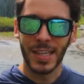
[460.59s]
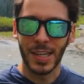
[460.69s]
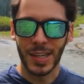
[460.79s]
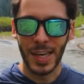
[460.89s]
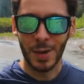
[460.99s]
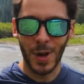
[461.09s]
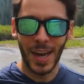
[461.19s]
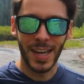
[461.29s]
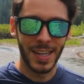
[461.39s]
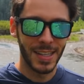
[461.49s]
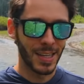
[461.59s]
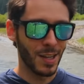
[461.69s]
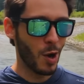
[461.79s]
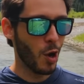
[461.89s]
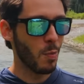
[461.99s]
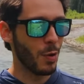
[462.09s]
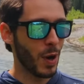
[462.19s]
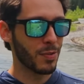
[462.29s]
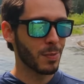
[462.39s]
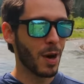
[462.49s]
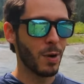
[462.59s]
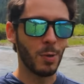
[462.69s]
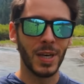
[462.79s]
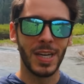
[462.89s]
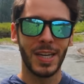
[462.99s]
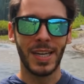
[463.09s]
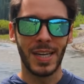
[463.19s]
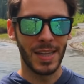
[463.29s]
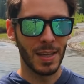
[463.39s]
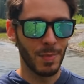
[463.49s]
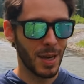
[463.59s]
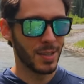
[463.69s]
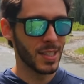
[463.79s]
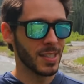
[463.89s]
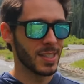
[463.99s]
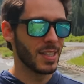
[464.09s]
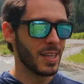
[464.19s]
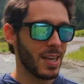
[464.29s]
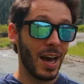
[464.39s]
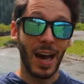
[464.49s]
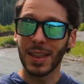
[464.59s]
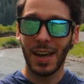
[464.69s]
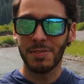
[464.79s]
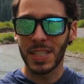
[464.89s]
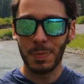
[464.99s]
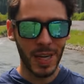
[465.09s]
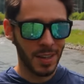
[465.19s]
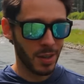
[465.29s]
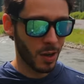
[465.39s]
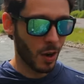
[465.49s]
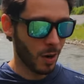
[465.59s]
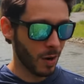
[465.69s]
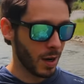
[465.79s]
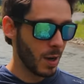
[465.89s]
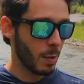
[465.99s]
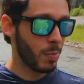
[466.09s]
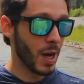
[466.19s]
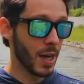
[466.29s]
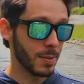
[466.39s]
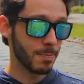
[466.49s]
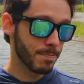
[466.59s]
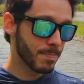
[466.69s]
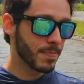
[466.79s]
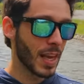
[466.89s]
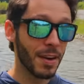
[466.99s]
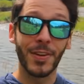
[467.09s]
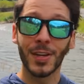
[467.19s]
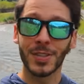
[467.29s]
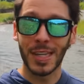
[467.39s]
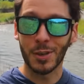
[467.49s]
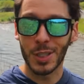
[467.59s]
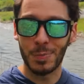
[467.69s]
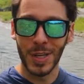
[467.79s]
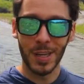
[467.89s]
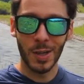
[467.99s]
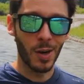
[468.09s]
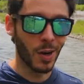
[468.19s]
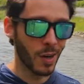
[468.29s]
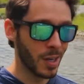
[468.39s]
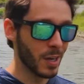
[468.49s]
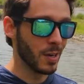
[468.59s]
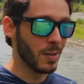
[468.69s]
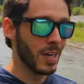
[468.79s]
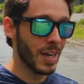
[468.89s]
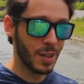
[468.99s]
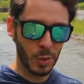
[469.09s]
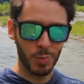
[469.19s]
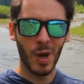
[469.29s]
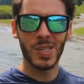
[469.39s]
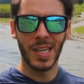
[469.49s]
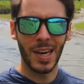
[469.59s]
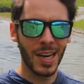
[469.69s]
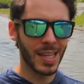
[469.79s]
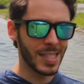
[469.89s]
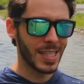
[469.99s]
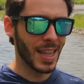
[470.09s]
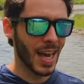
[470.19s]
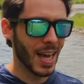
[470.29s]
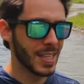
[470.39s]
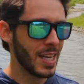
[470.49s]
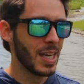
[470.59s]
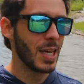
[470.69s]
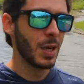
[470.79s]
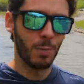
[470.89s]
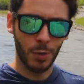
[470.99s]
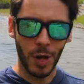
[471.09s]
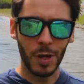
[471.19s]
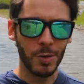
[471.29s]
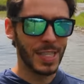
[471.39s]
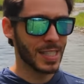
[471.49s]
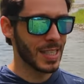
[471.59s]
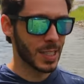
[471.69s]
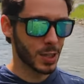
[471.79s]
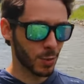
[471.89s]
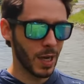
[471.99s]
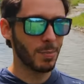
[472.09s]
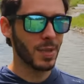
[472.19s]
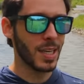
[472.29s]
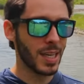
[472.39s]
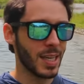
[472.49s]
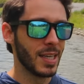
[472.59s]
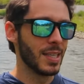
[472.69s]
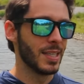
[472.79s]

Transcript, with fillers: little getaway, little home away from home in the mountains. I love sleeping in the car, but it feels like you're sleeping in a car, you know? And there are pros and cons to that. Pros, it's extremely